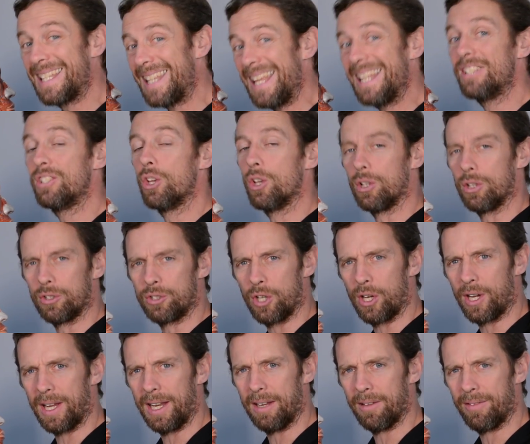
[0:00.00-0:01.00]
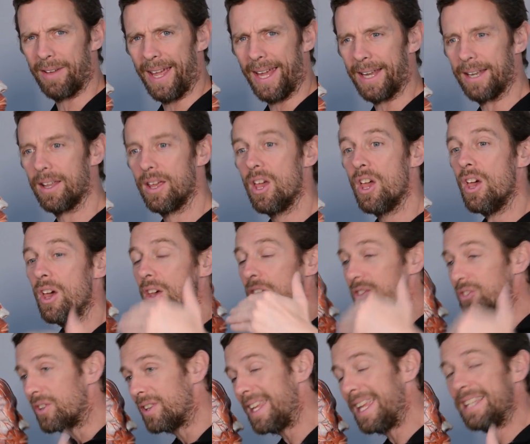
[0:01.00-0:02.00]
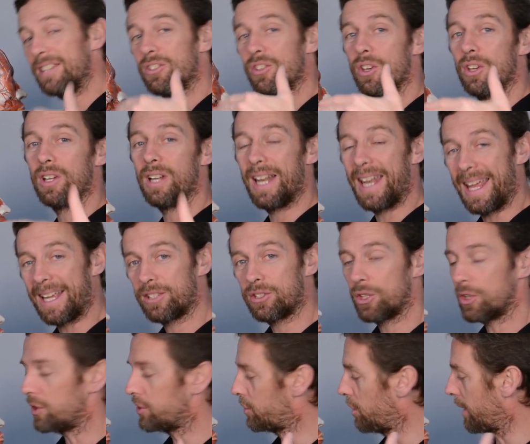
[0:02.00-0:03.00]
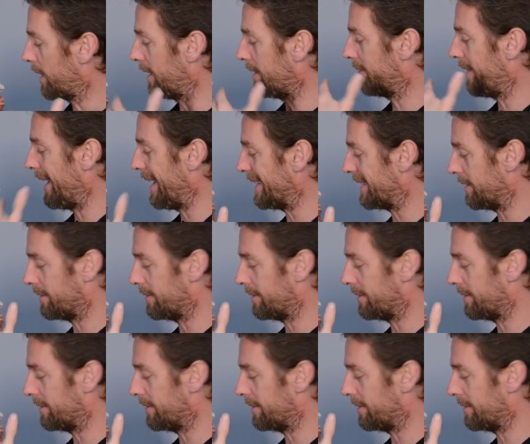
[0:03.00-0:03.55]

to the internal jugular vein. So the internal and external jugular veins,